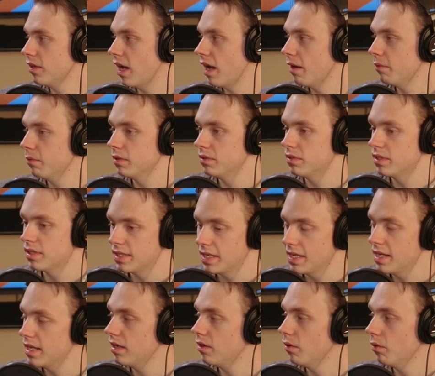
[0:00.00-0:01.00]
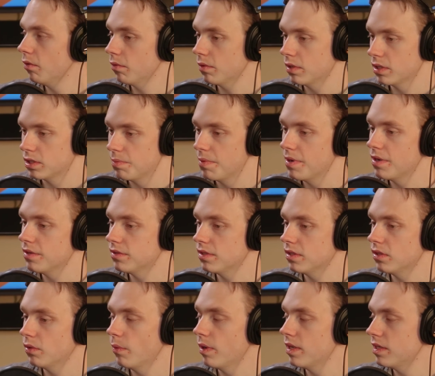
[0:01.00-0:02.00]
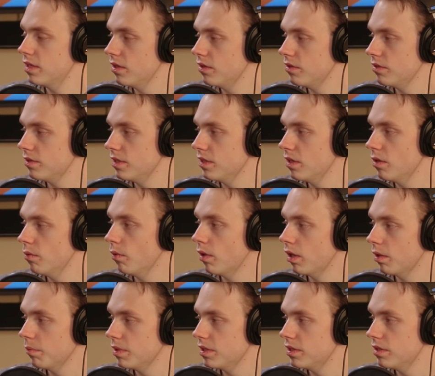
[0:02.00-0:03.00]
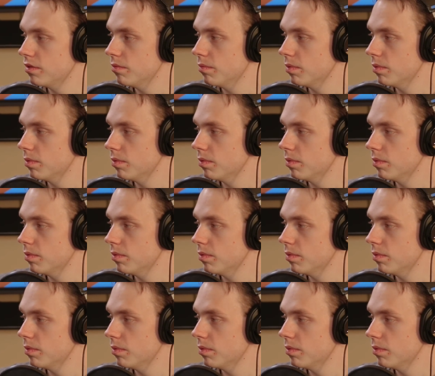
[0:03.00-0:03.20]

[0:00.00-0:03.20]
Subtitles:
I would see it or experience it the way Tarantino wanted me to,